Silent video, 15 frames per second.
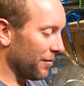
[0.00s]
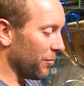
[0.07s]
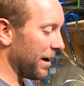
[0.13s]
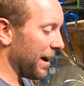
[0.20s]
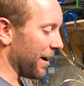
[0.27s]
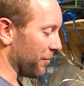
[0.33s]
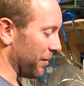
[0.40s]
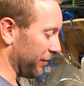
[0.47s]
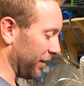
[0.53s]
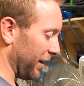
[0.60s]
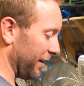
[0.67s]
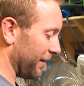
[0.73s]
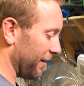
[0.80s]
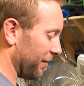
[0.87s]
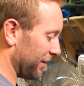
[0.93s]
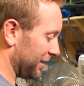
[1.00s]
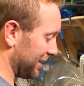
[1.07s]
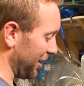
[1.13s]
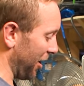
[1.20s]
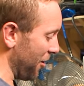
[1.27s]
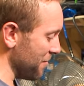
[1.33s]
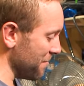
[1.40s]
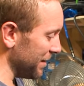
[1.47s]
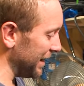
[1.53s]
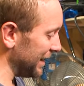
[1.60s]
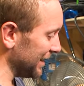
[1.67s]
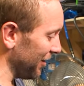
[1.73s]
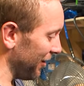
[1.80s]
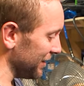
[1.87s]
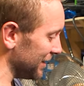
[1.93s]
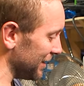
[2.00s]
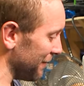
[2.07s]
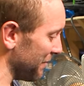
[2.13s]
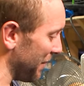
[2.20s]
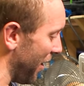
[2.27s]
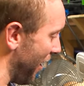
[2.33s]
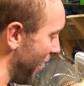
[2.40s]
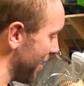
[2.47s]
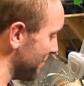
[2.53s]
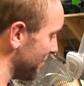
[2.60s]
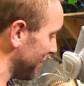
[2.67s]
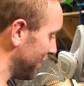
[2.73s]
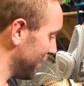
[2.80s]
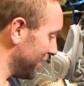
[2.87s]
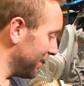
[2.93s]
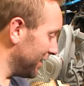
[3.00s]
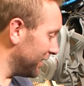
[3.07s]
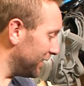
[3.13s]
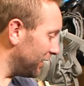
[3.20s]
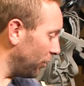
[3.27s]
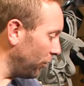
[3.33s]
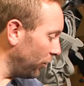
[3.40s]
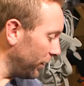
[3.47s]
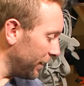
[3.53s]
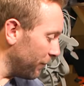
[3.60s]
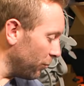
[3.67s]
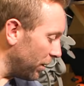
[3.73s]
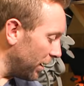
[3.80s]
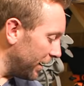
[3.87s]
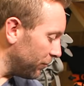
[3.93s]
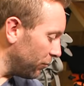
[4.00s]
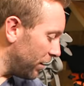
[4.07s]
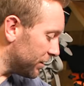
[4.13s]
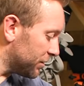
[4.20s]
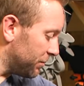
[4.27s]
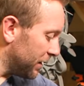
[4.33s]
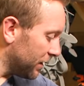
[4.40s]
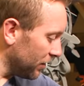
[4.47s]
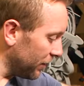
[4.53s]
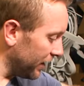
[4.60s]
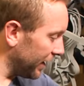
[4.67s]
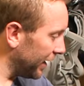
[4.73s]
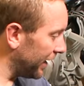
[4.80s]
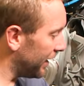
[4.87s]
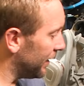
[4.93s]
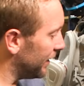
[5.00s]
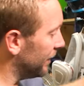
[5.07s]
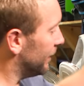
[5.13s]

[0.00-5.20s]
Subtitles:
Wow, we've done so many sizes of pipe all in one. What else we got here?